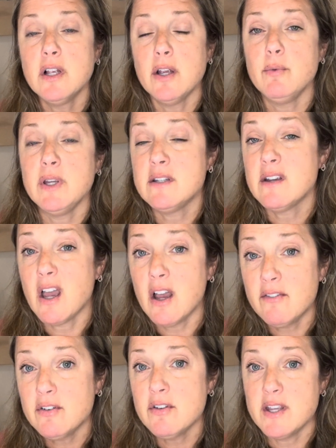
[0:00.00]
And we
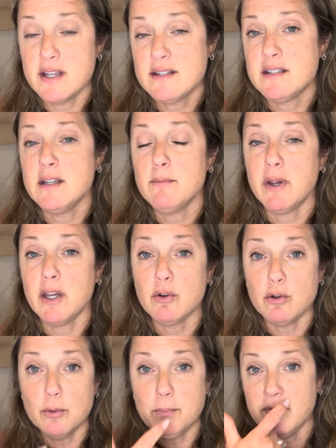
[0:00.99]
cover this in my group.